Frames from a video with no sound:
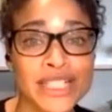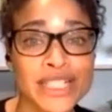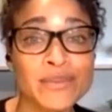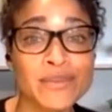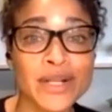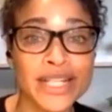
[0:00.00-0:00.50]
which
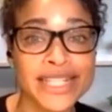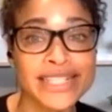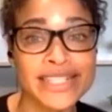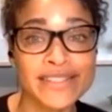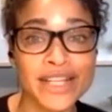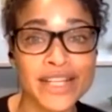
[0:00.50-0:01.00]
is working
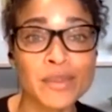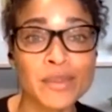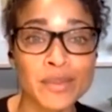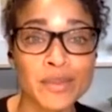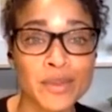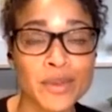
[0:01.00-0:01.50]
to develop
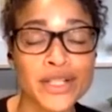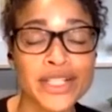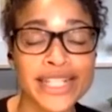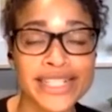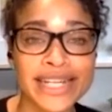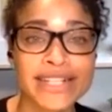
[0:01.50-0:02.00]
and promote
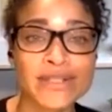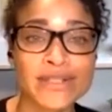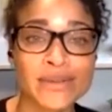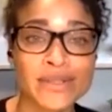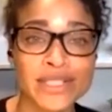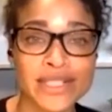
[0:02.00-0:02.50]

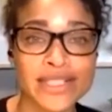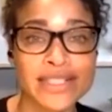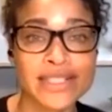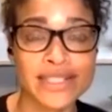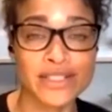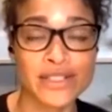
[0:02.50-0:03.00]
international
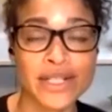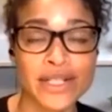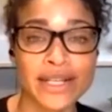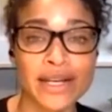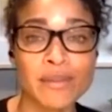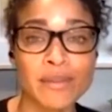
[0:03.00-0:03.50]
justice in
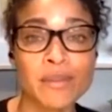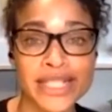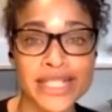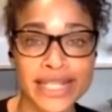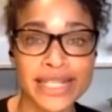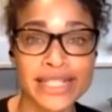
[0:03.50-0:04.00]
Australia
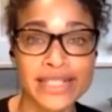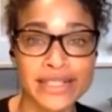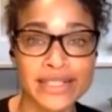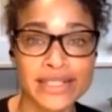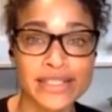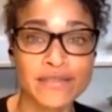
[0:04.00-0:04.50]
by seeking
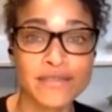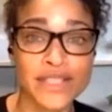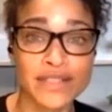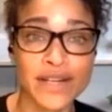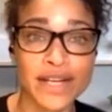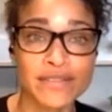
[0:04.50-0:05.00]
justice for
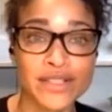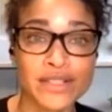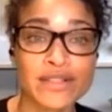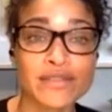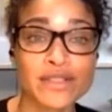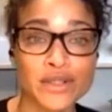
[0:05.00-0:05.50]

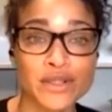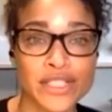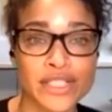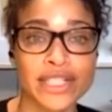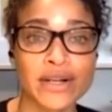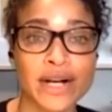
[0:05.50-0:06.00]
survivors of
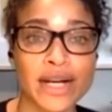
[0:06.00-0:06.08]
atrocity